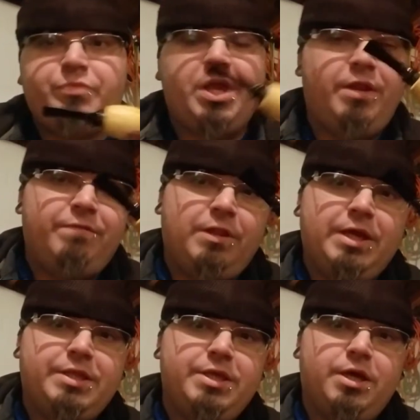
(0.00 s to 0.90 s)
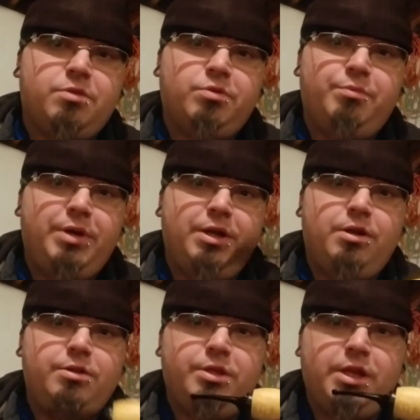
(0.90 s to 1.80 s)
And if I like the other one
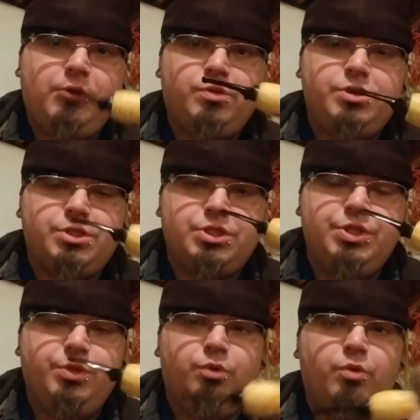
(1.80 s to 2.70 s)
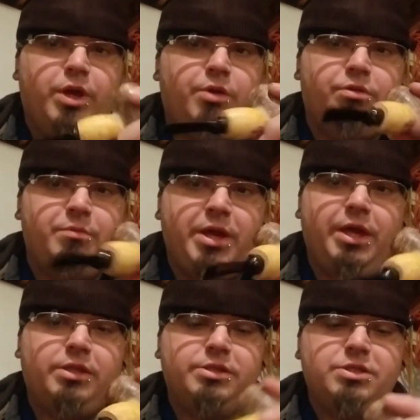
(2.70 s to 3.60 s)
better, then I will just do away with
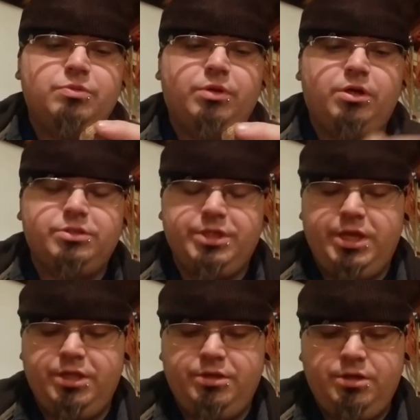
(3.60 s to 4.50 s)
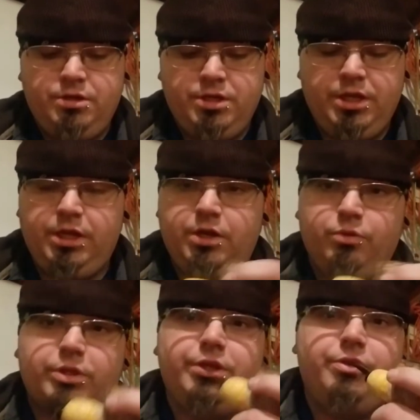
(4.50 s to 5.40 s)
making this one altogether and
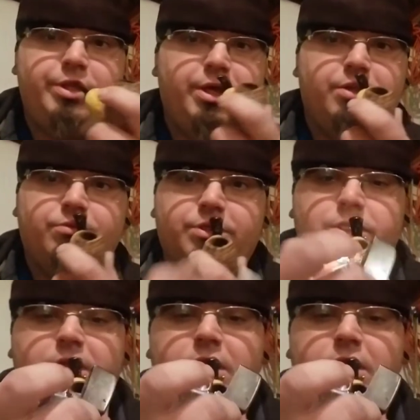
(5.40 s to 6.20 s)
only do the other one.